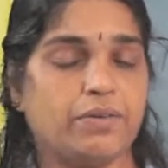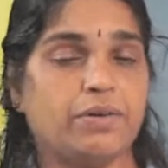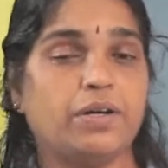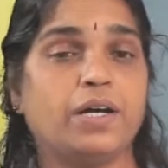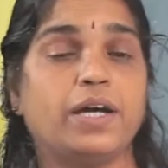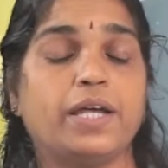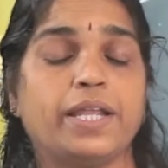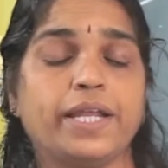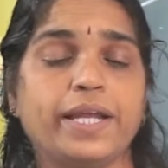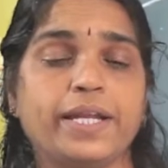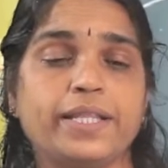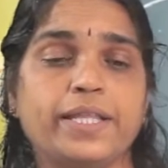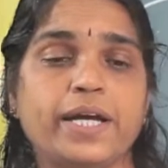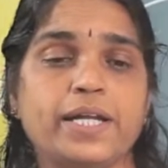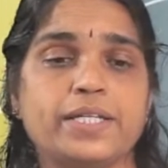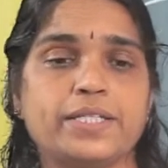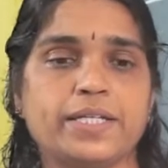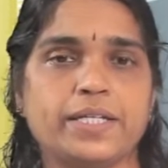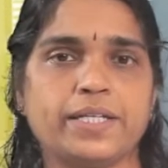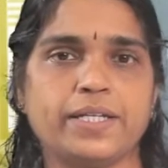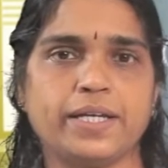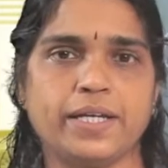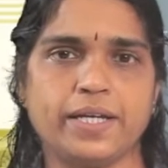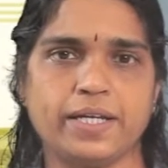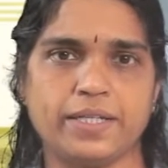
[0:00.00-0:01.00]
Read that
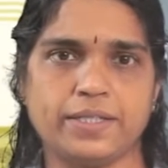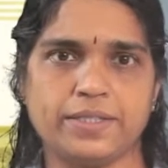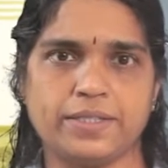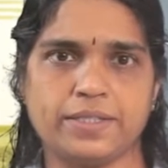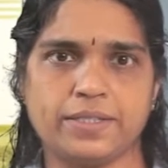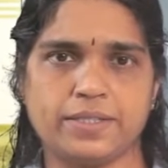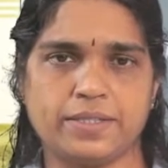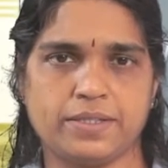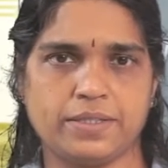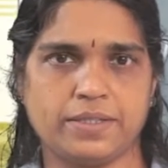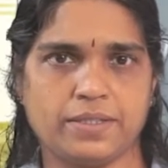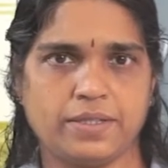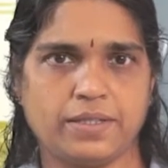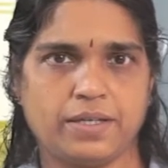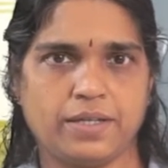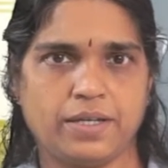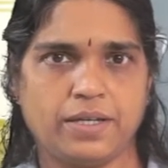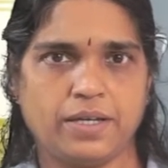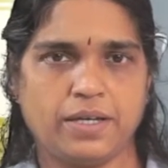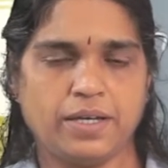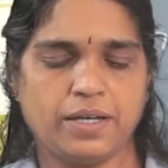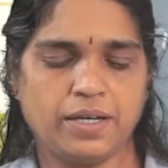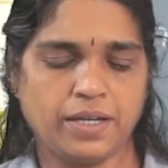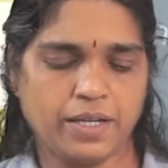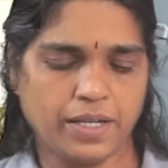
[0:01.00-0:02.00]
sentence.
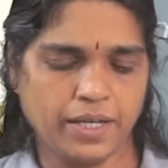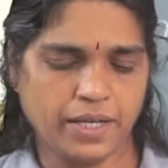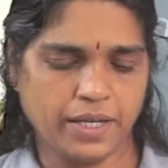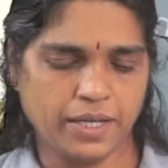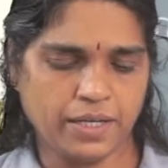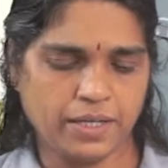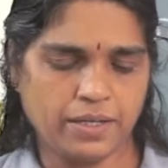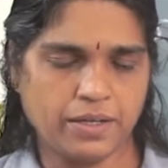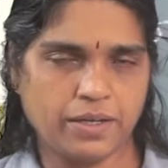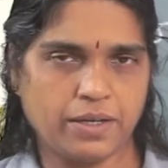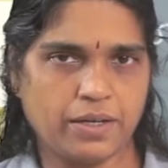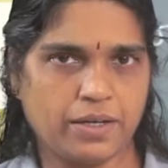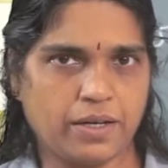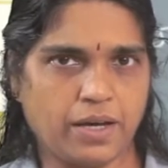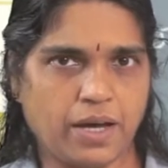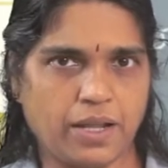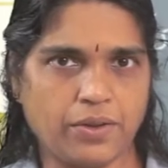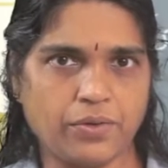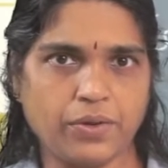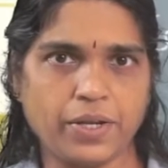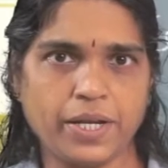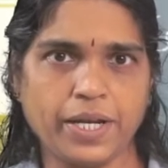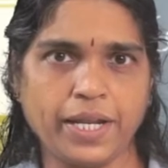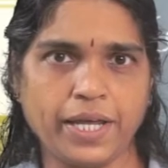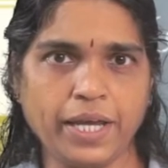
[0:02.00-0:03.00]
Read. Are
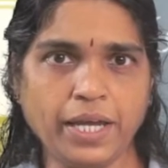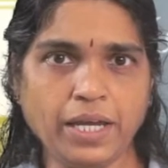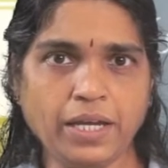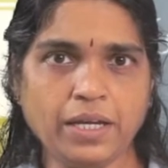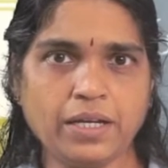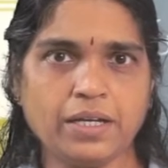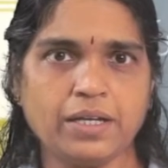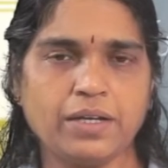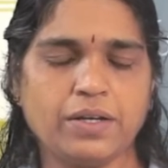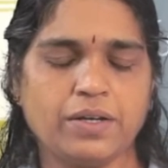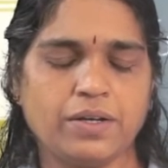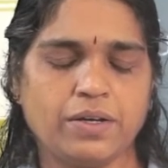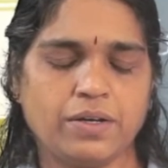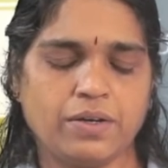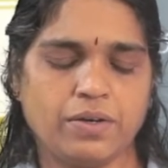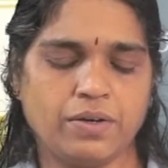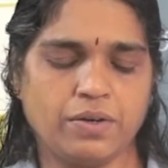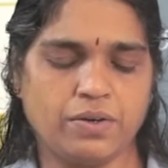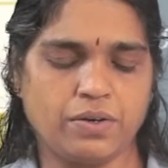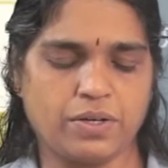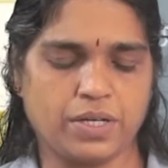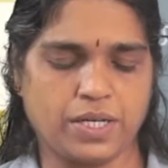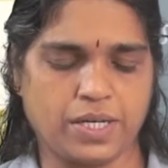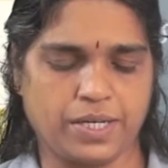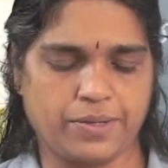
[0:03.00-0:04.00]
you reading?
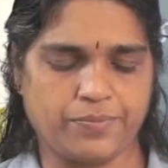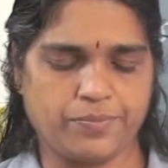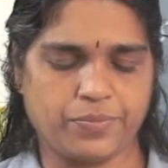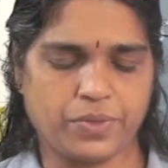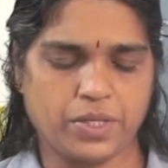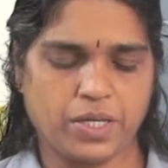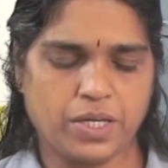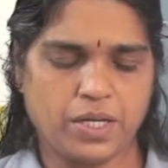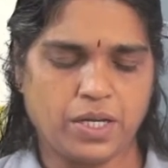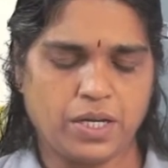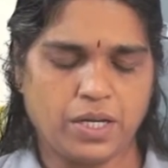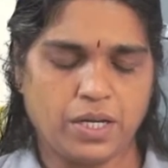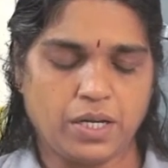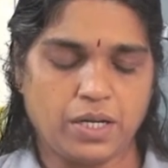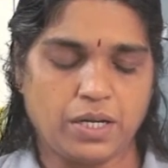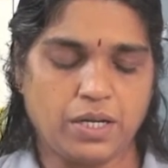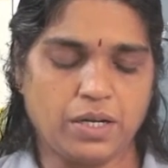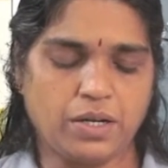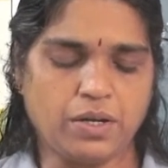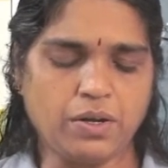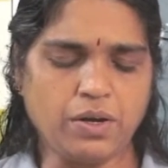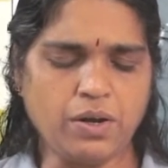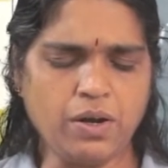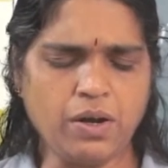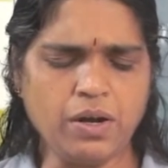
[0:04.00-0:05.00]
Okay.
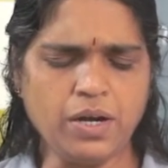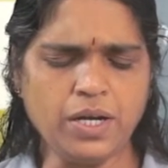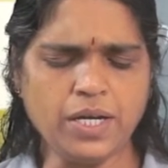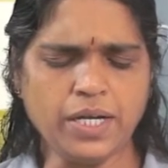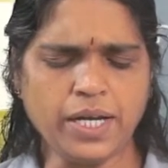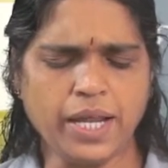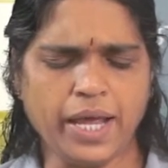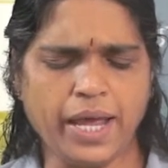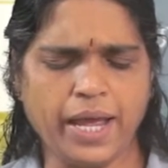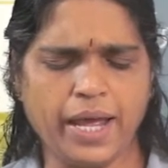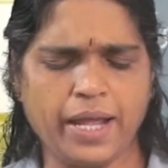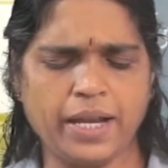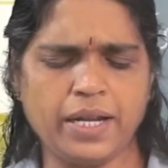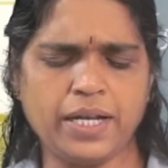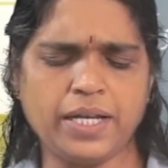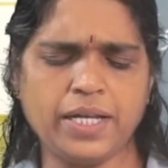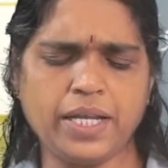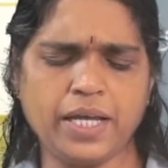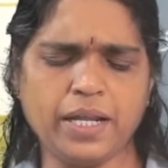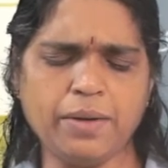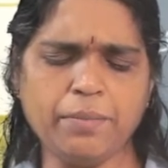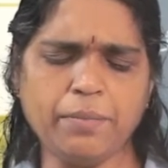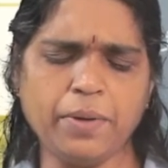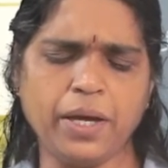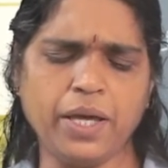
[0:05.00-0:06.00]
Don't
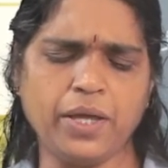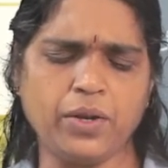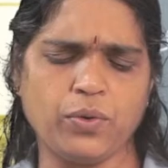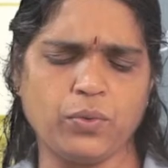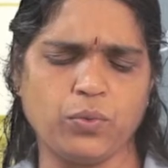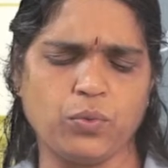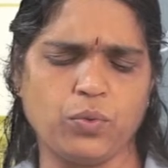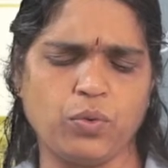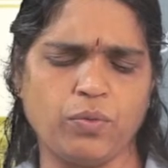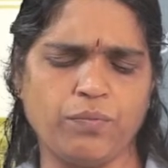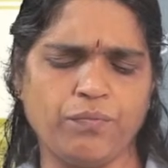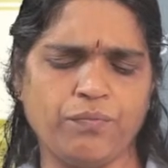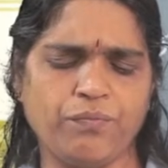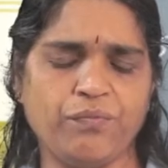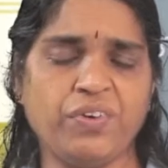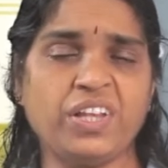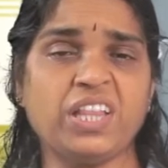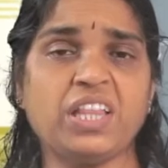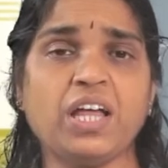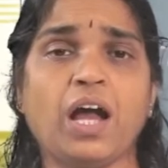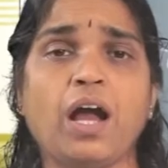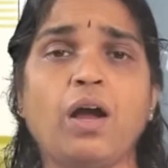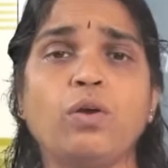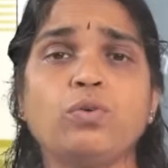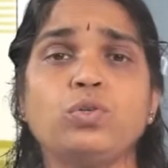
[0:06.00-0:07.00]
enter my room
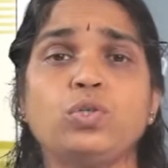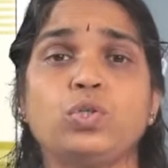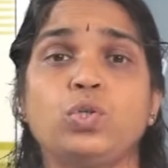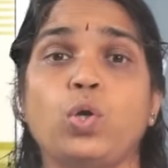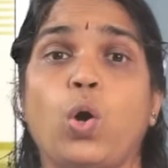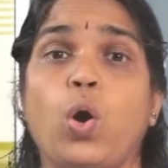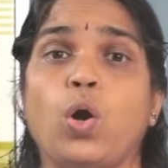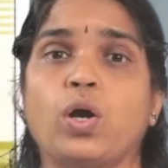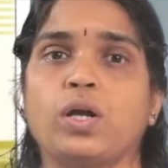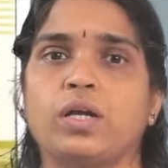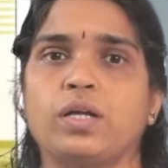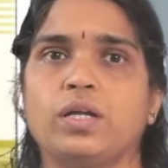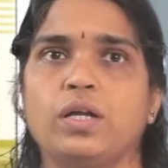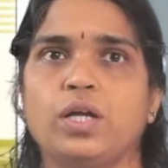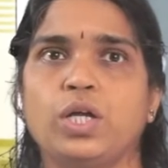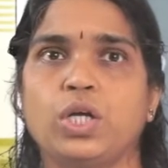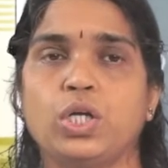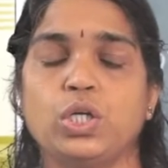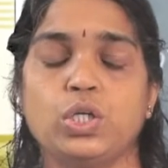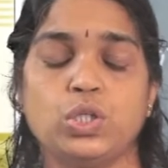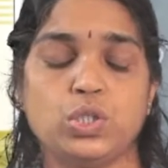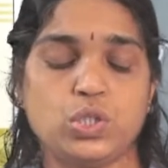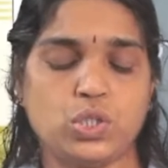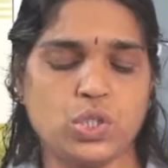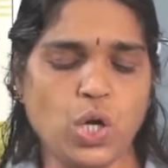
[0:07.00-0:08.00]
without knock.
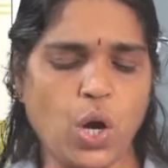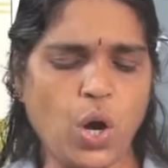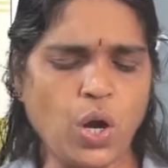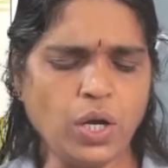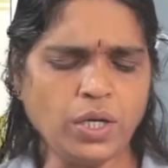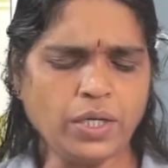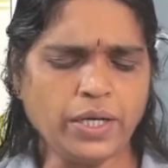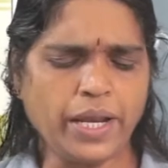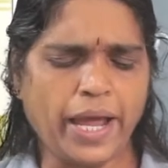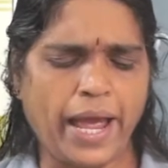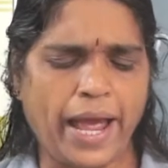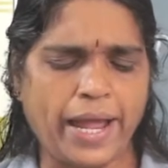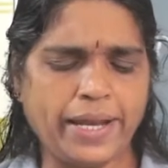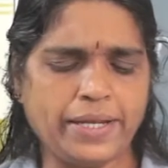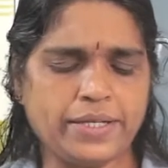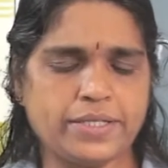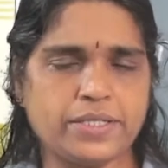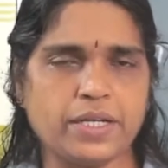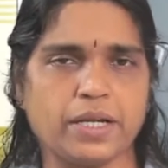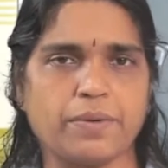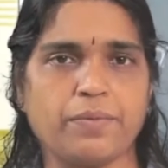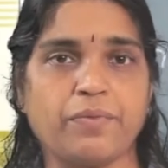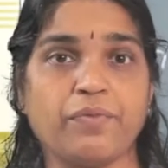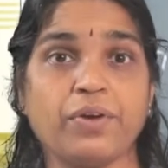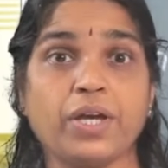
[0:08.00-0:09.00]
Don't
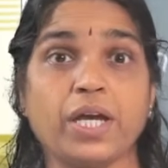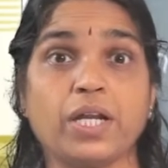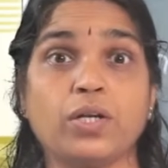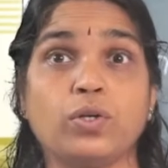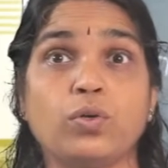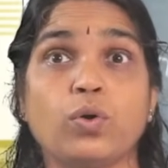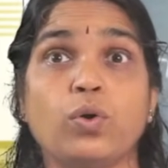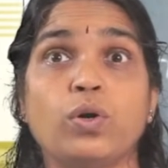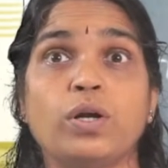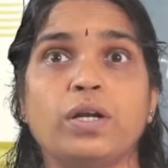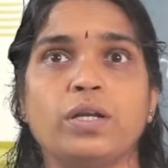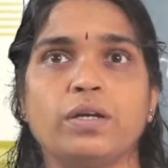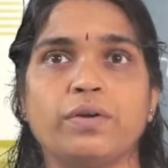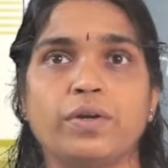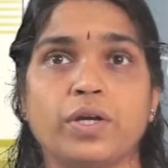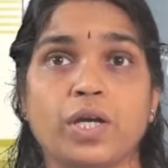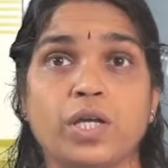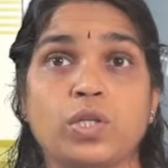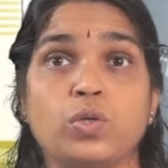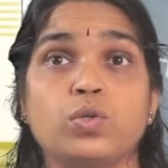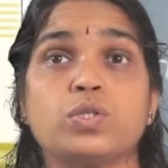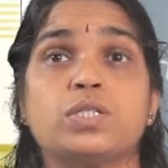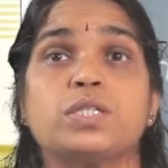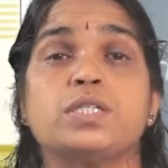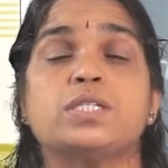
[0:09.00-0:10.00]
enter. We can tone. You
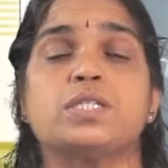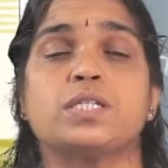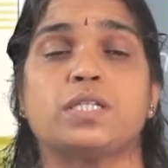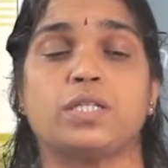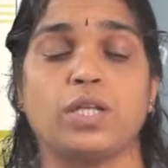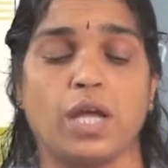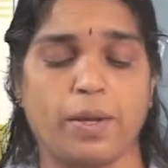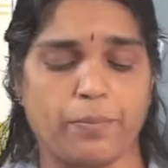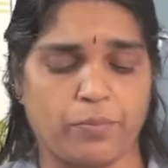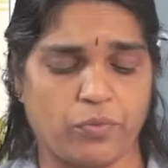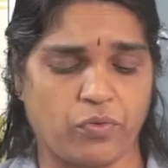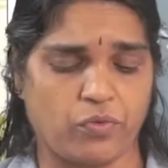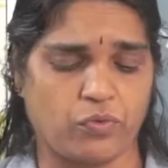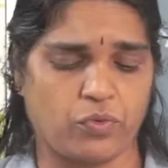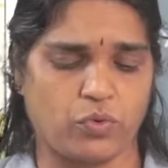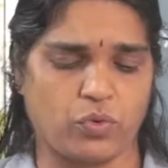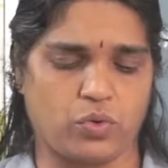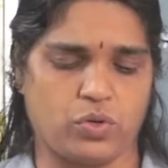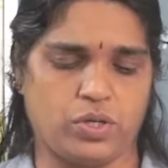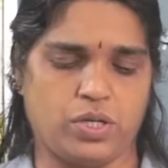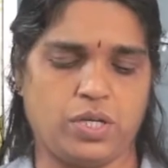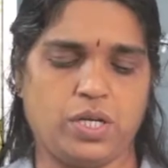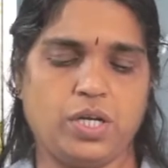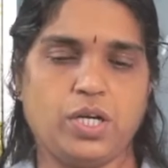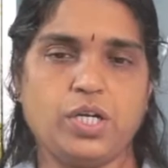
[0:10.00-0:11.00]
can use this type of
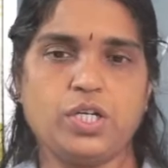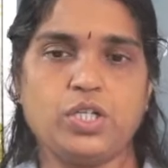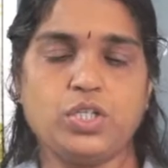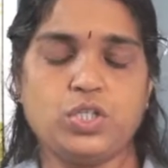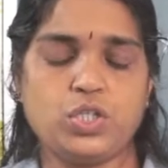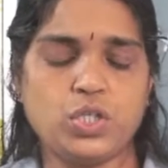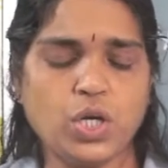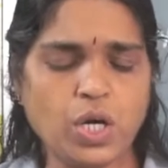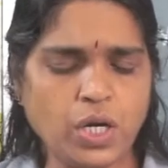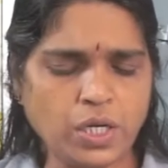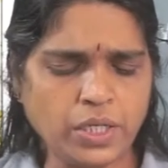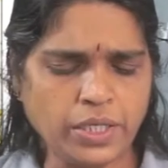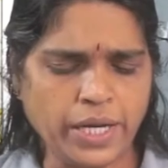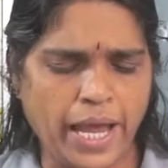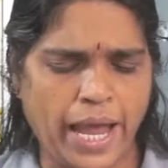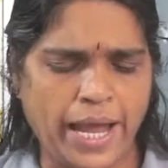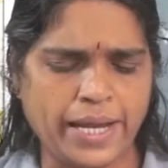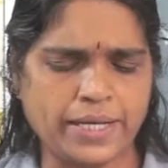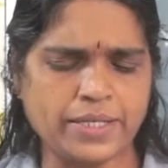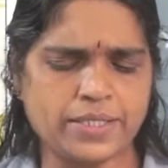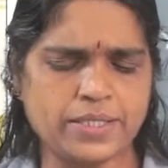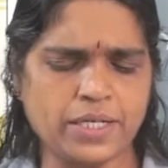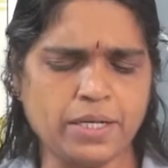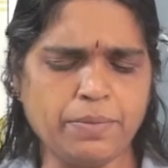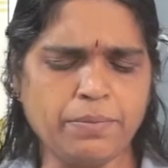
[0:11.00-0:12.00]
tone. Don't
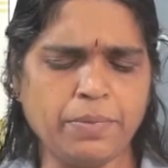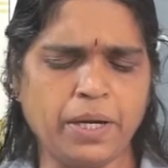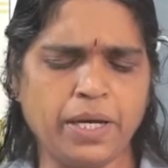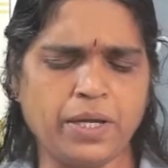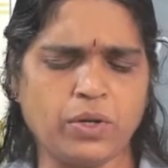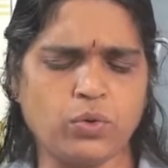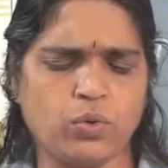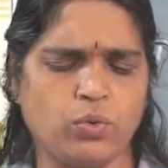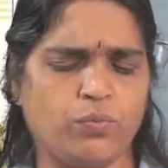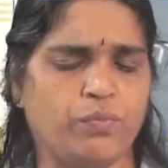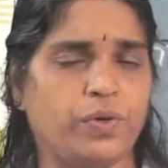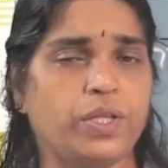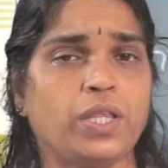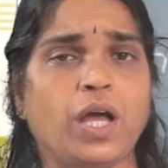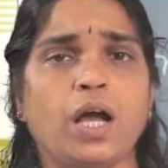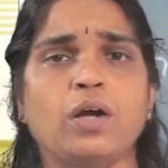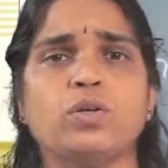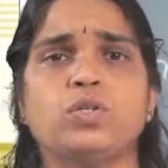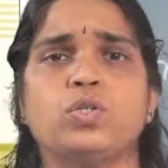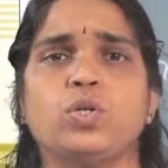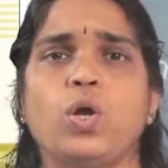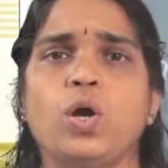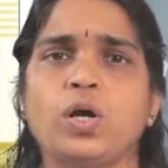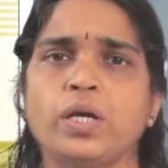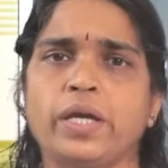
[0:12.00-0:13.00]
enter my room
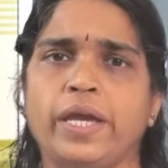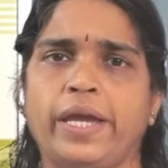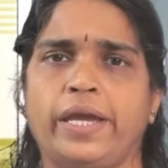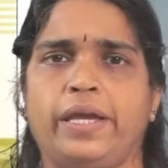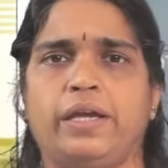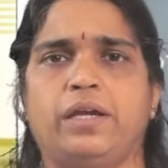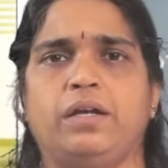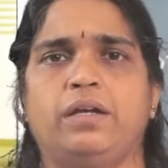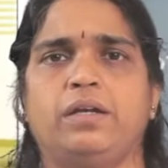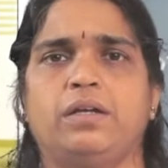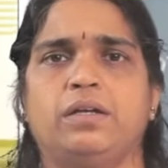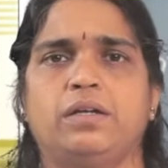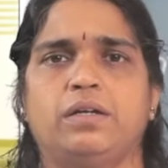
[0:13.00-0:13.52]
without knocking.